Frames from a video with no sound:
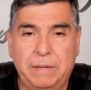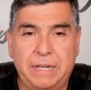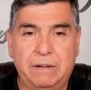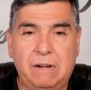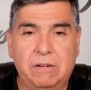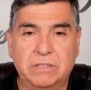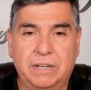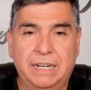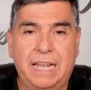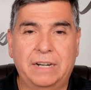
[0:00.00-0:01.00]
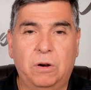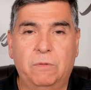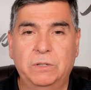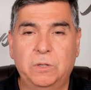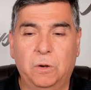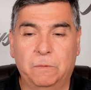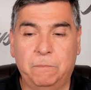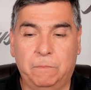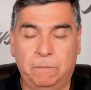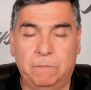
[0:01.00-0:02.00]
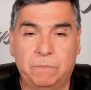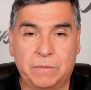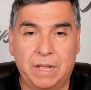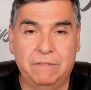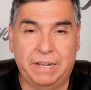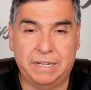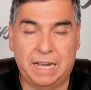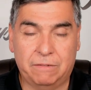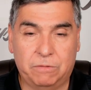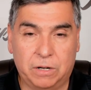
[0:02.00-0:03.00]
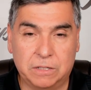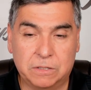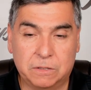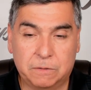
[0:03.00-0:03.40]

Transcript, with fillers: Play here, Arizona Atlanta, over total of eight and a half runs.